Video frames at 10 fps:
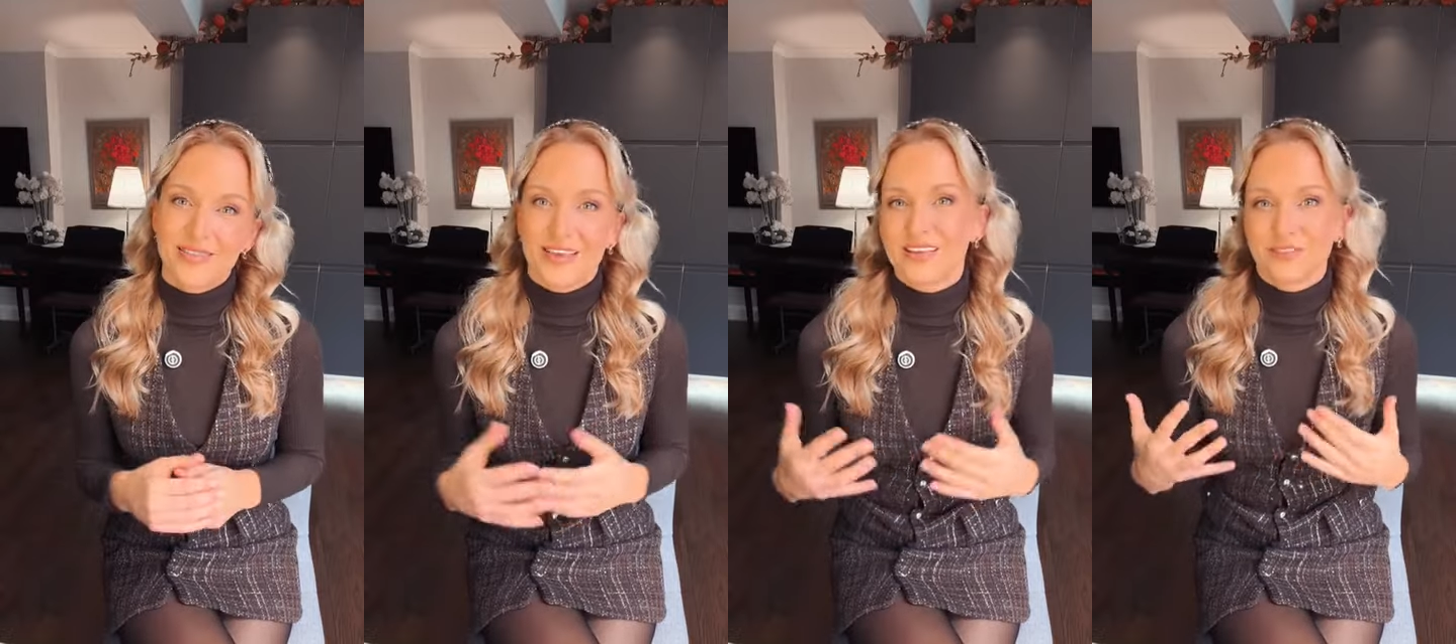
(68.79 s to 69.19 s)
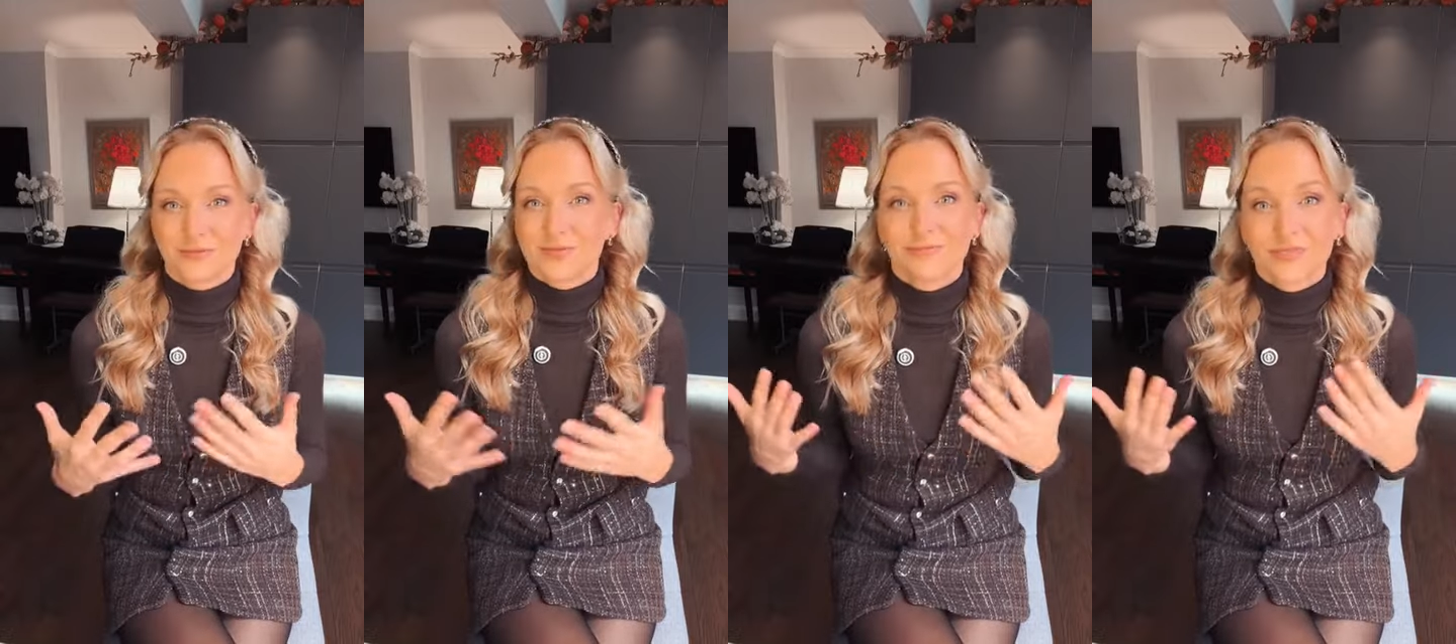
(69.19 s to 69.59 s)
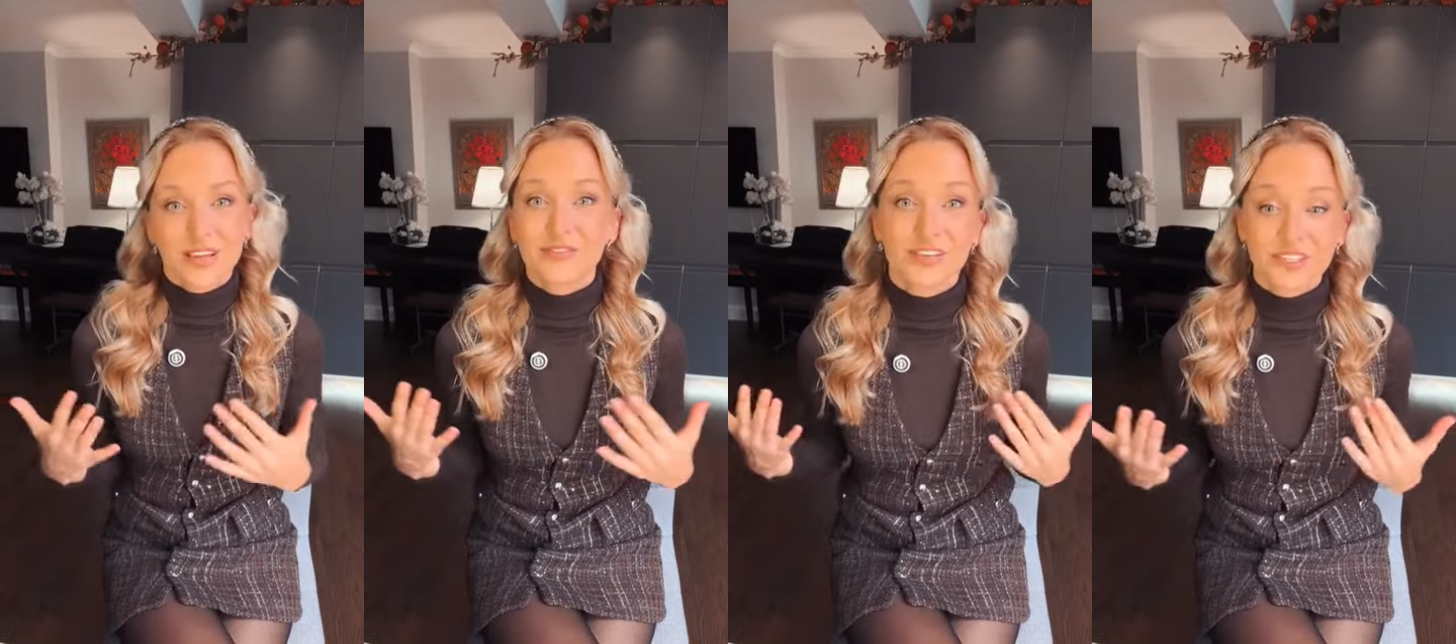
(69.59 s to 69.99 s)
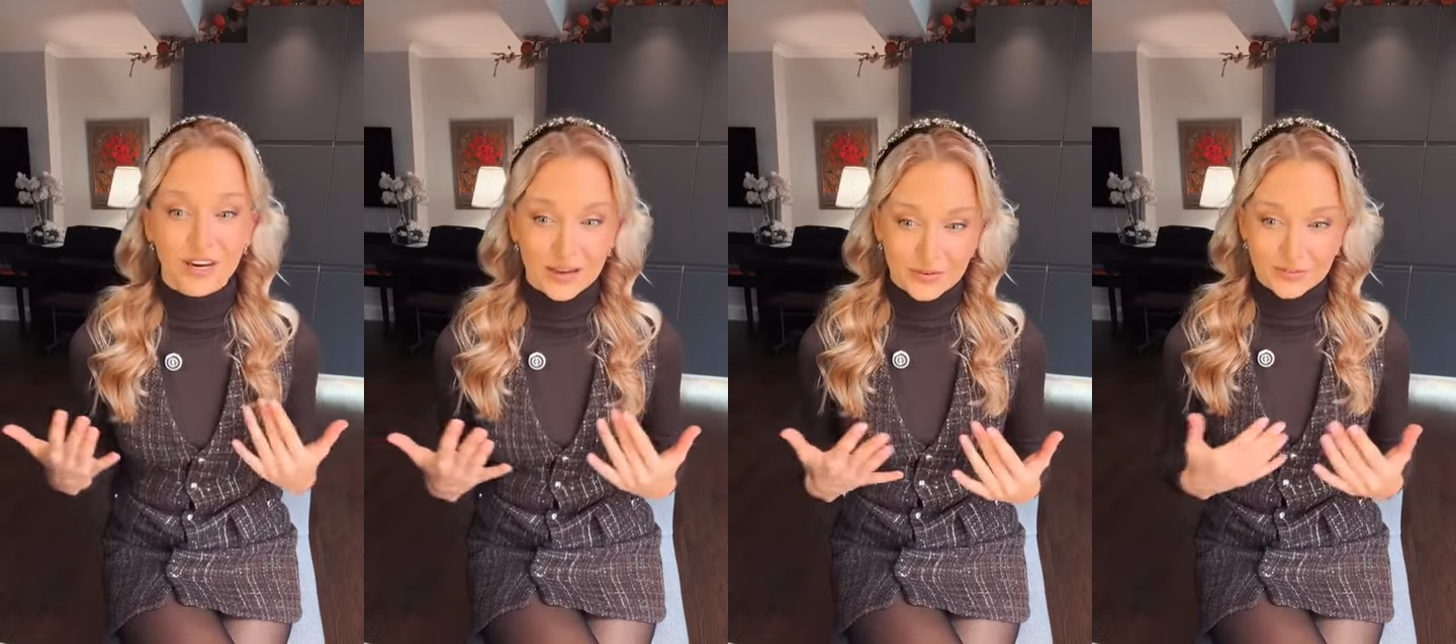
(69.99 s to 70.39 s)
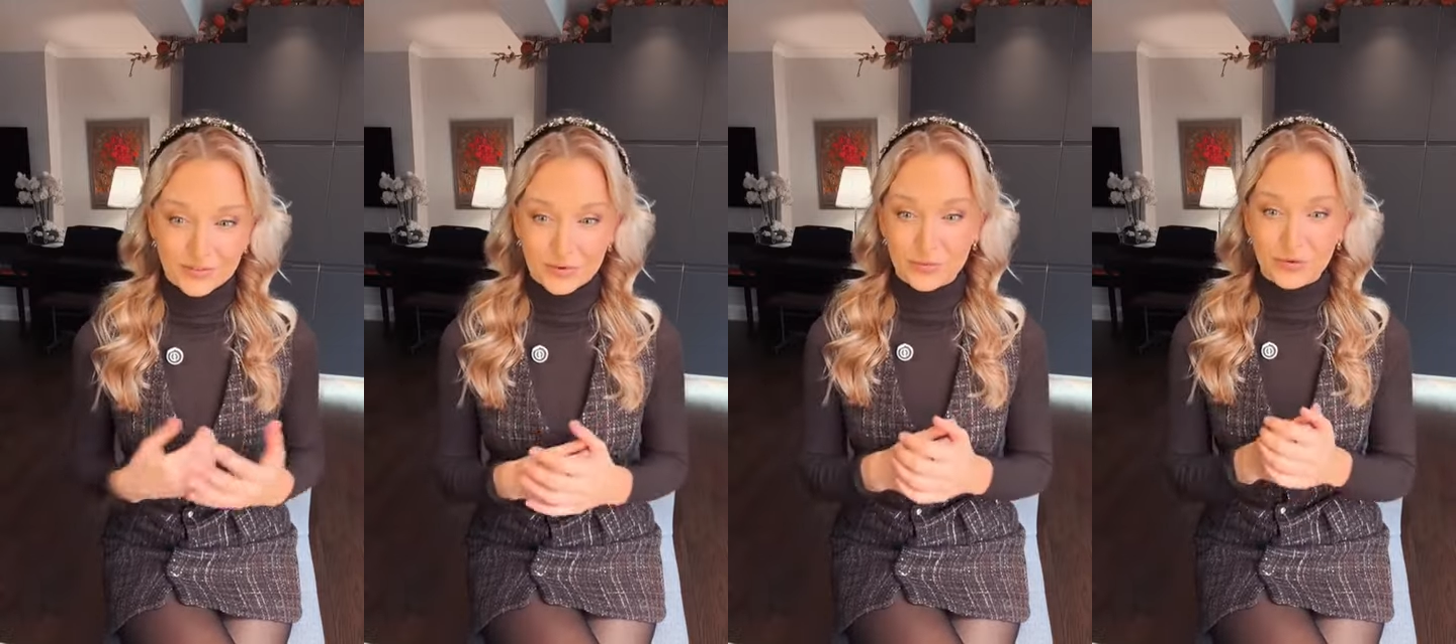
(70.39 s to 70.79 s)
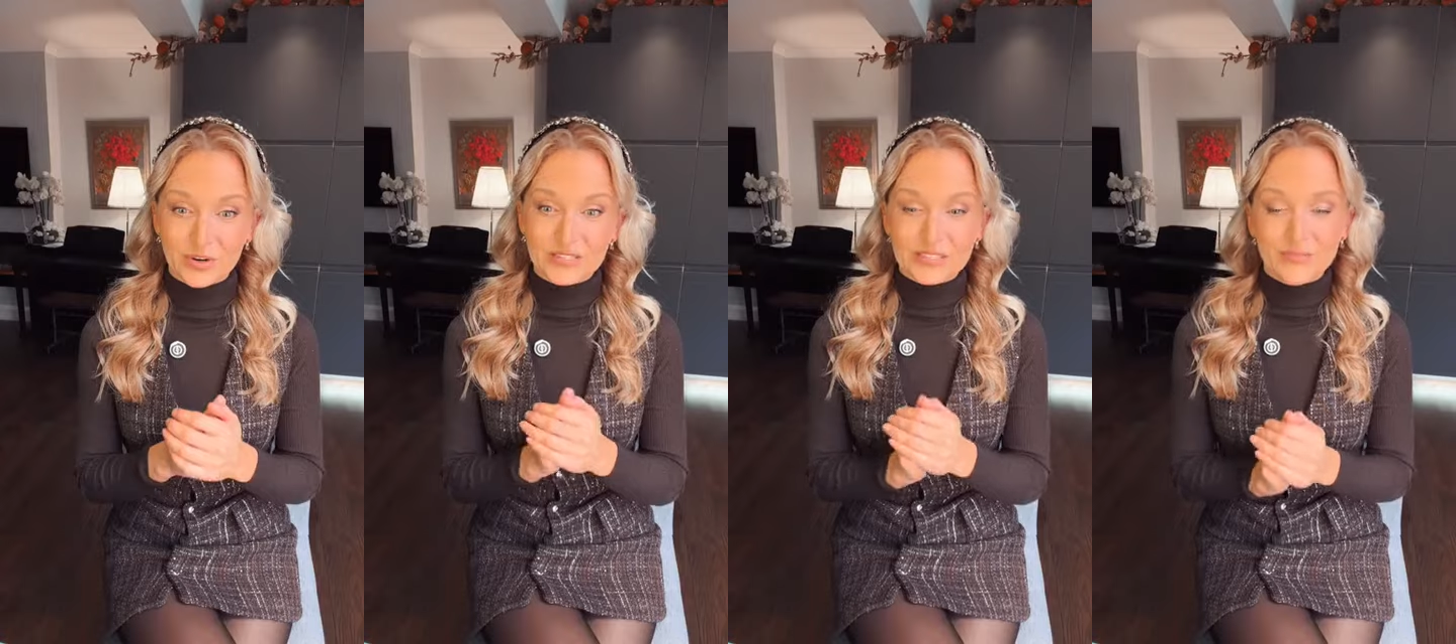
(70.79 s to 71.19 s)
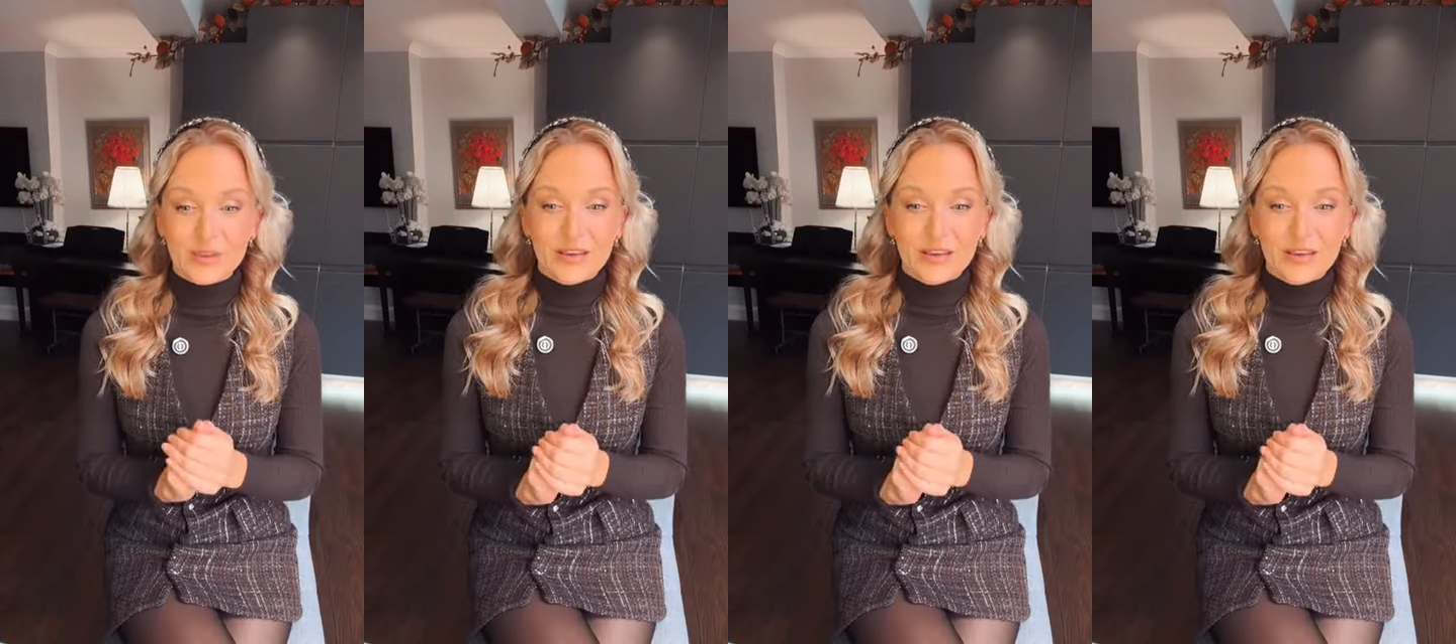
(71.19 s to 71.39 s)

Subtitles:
and they die, with different words.